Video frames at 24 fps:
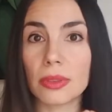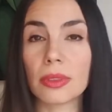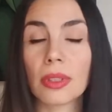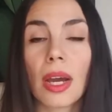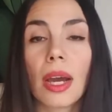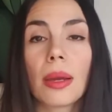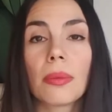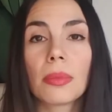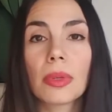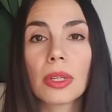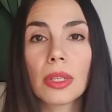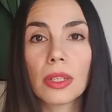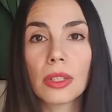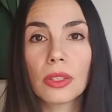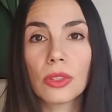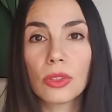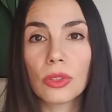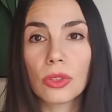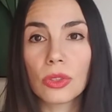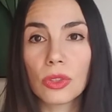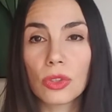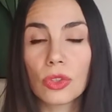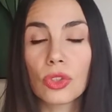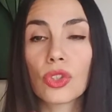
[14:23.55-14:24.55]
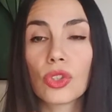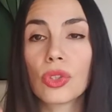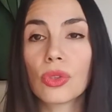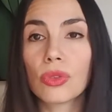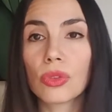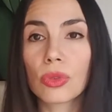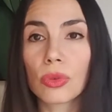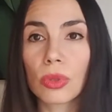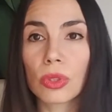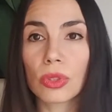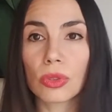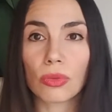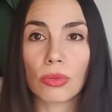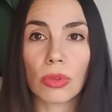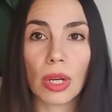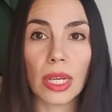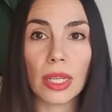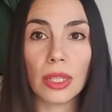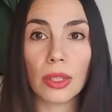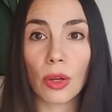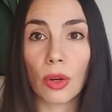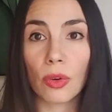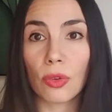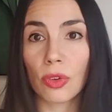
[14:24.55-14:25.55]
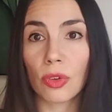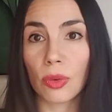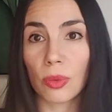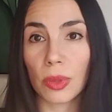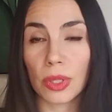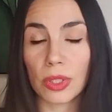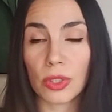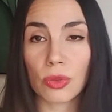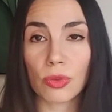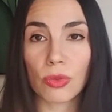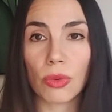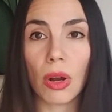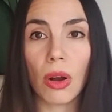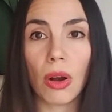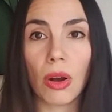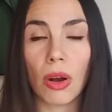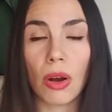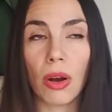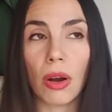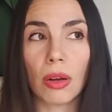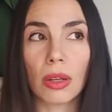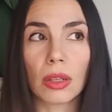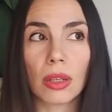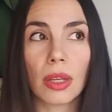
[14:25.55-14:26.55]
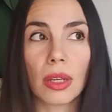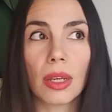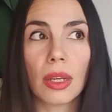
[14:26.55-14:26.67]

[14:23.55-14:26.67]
I'm going to choose what's right over what's wrong.